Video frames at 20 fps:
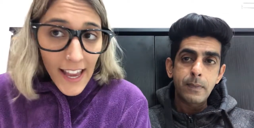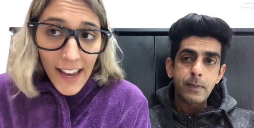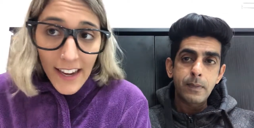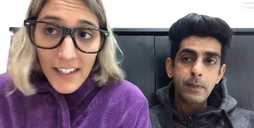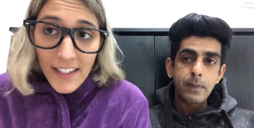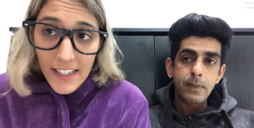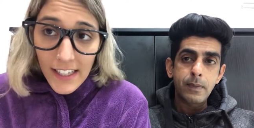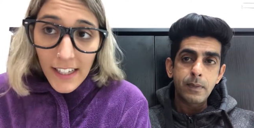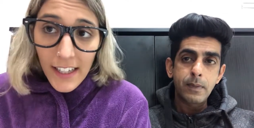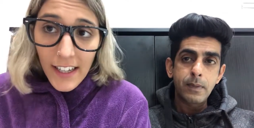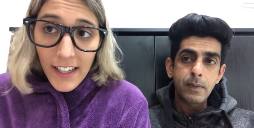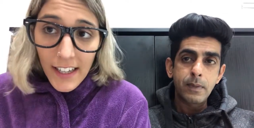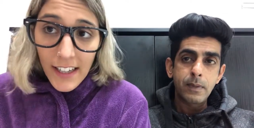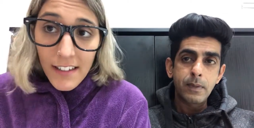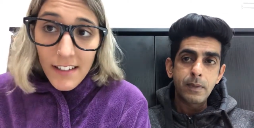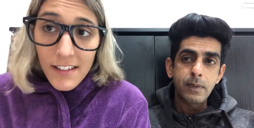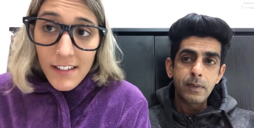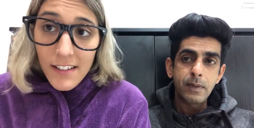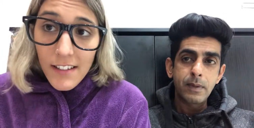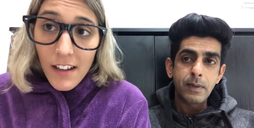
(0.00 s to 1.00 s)
Speaker 1: acting
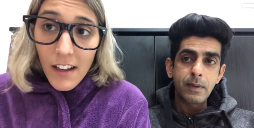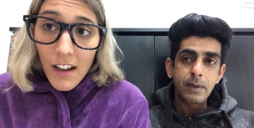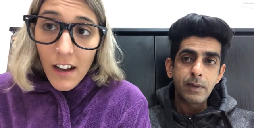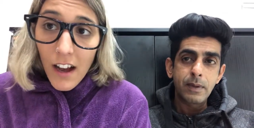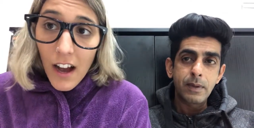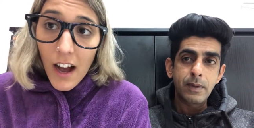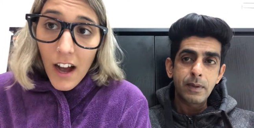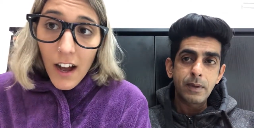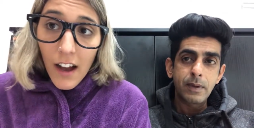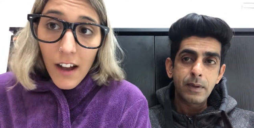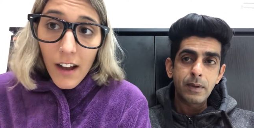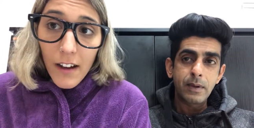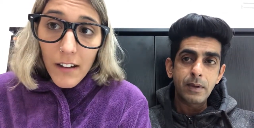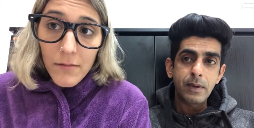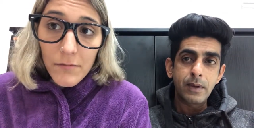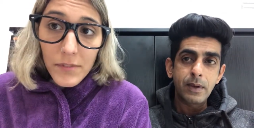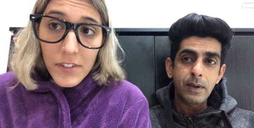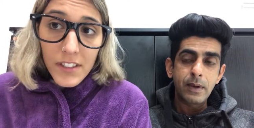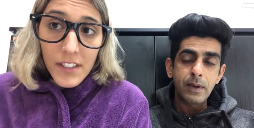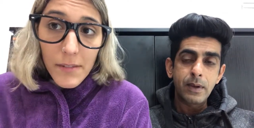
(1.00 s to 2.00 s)
gigs.
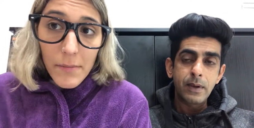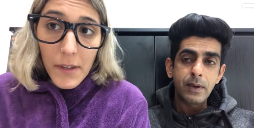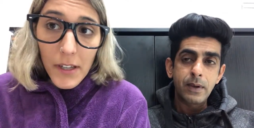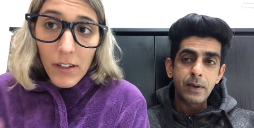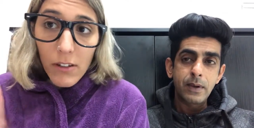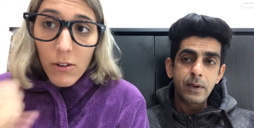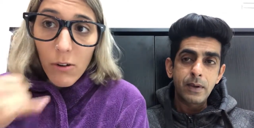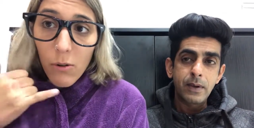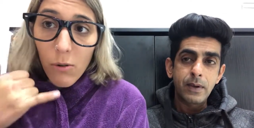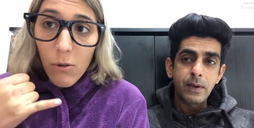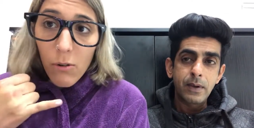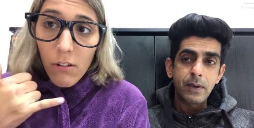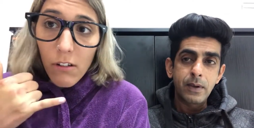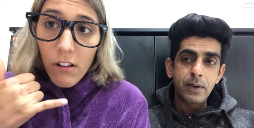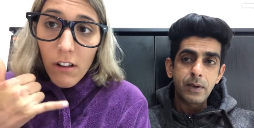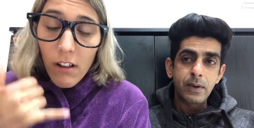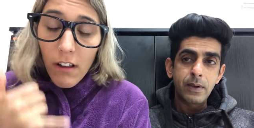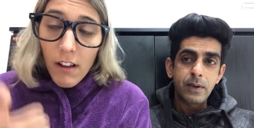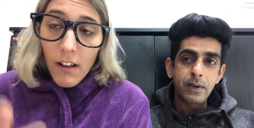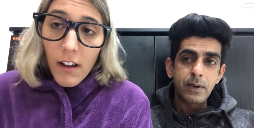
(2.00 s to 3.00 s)
Um, just give me a call.
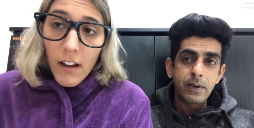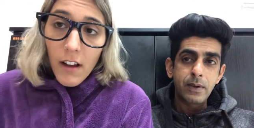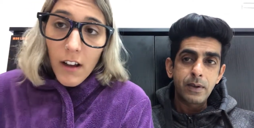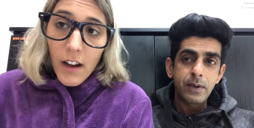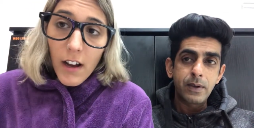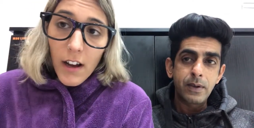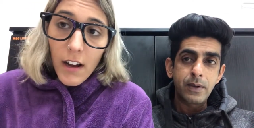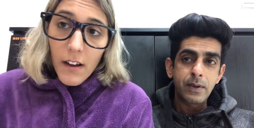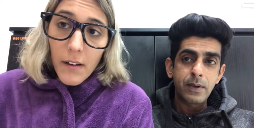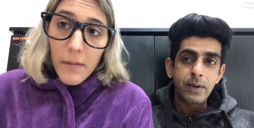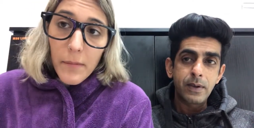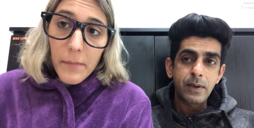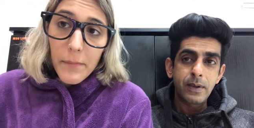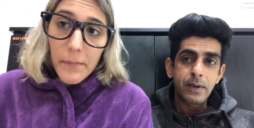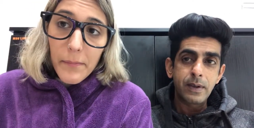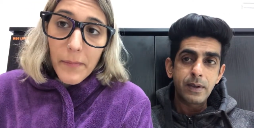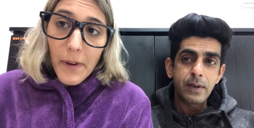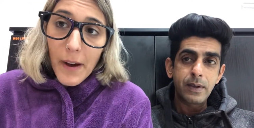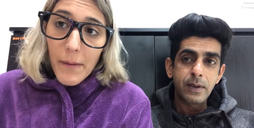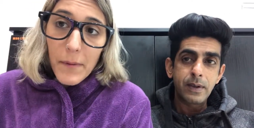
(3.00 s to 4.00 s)

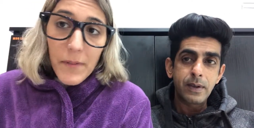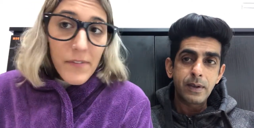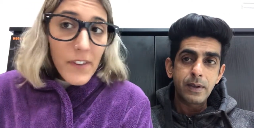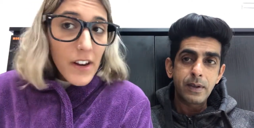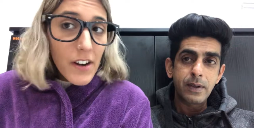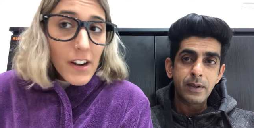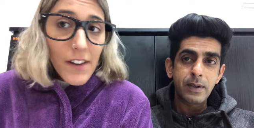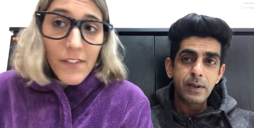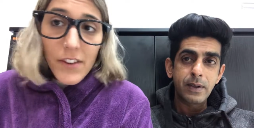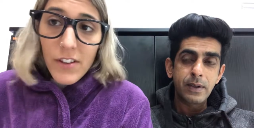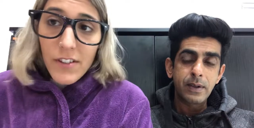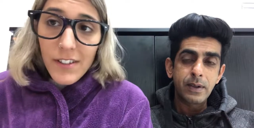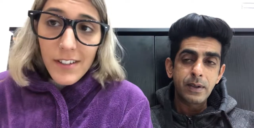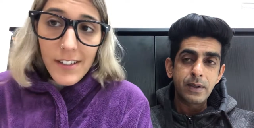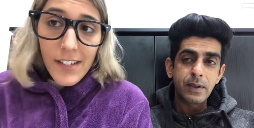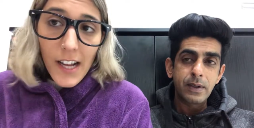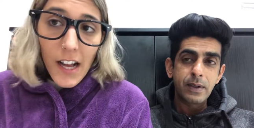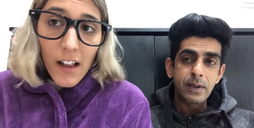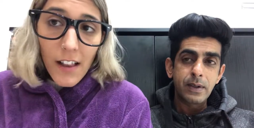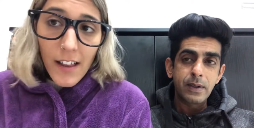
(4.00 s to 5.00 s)
Um, I'm a very
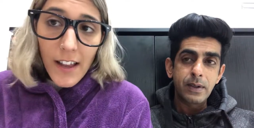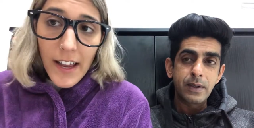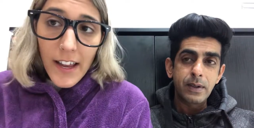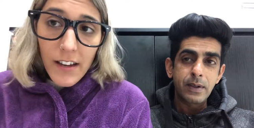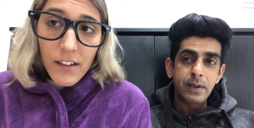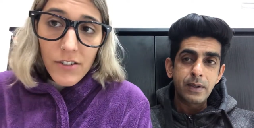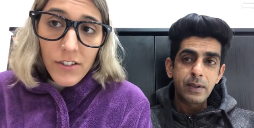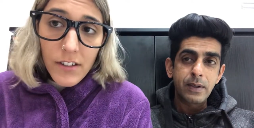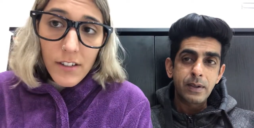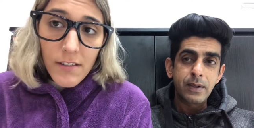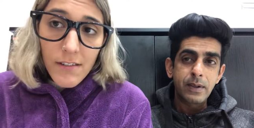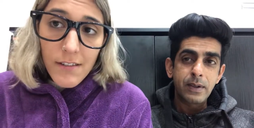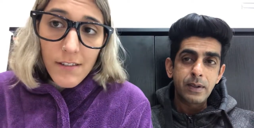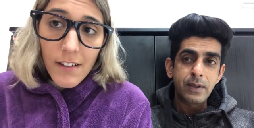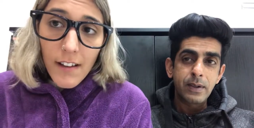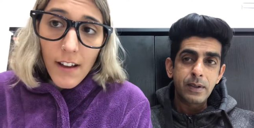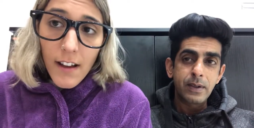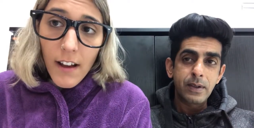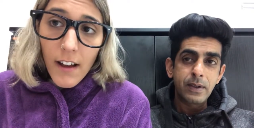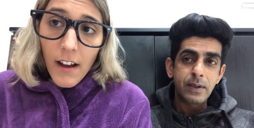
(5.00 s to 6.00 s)
versatile actress.
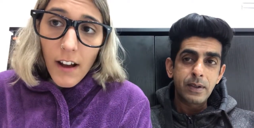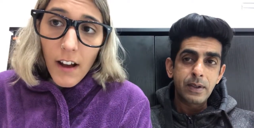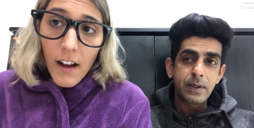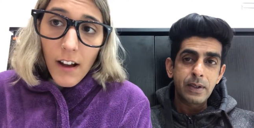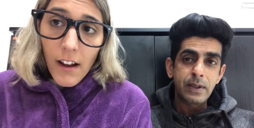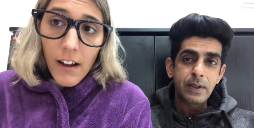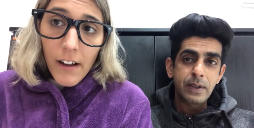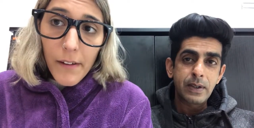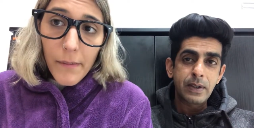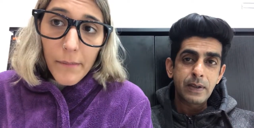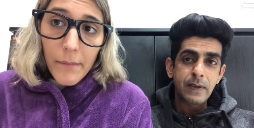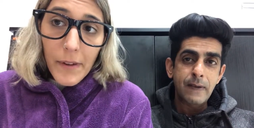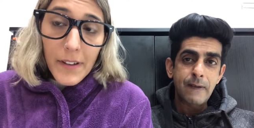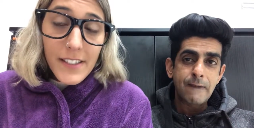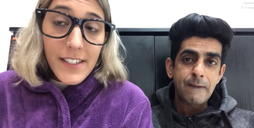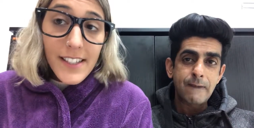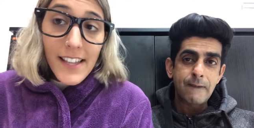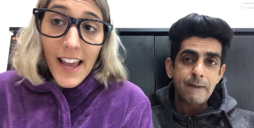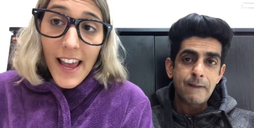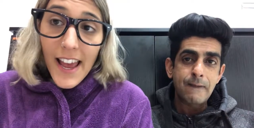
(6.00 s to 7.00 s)
Um,
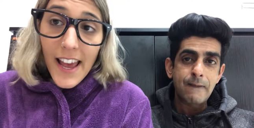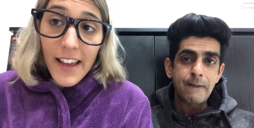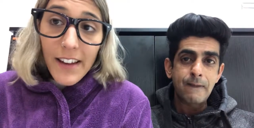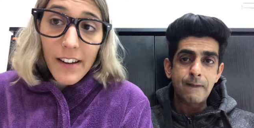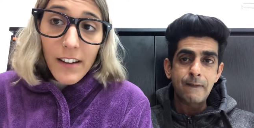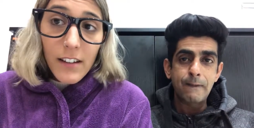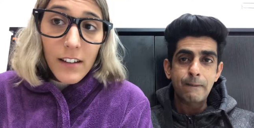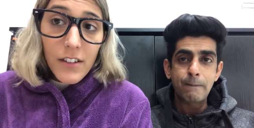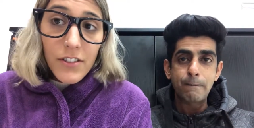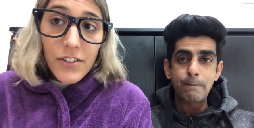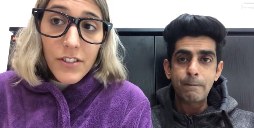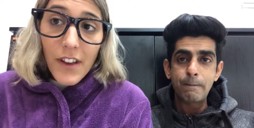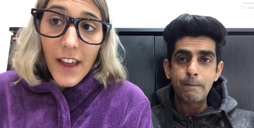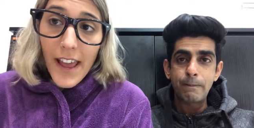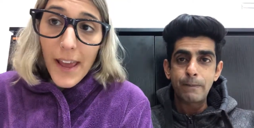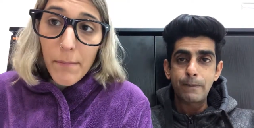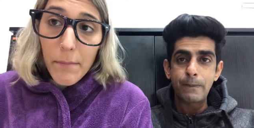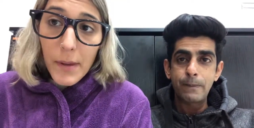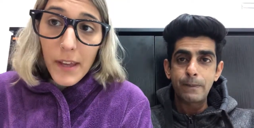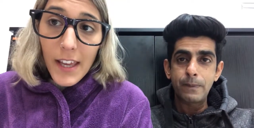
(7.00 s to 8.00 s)
sad, I can do
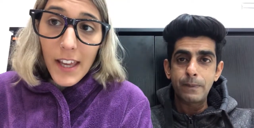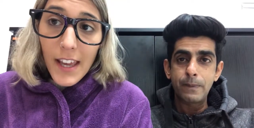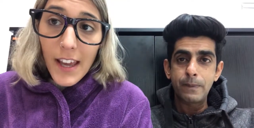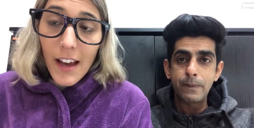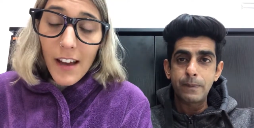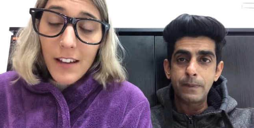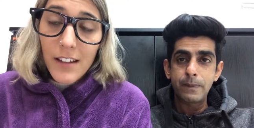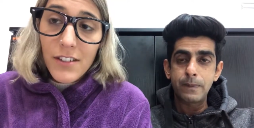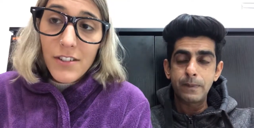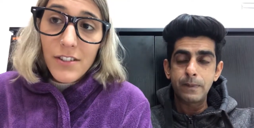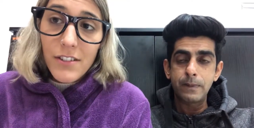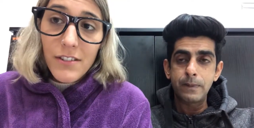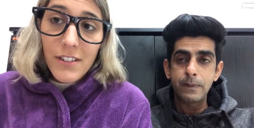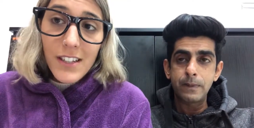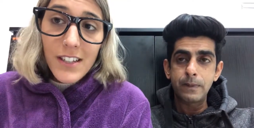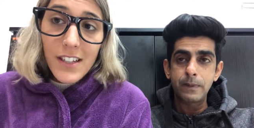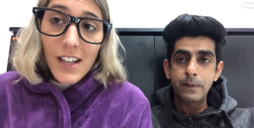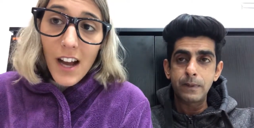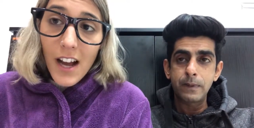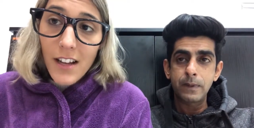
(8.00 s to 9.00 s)
happy, I can do
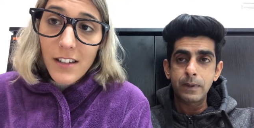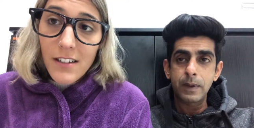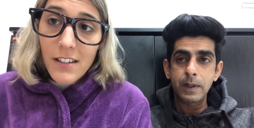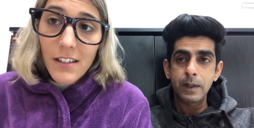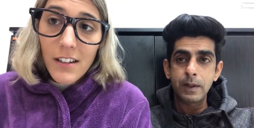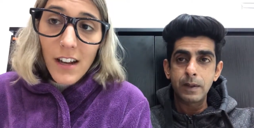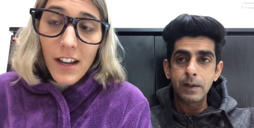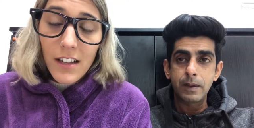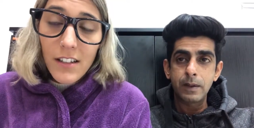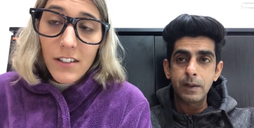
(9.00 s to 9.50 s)
excited, I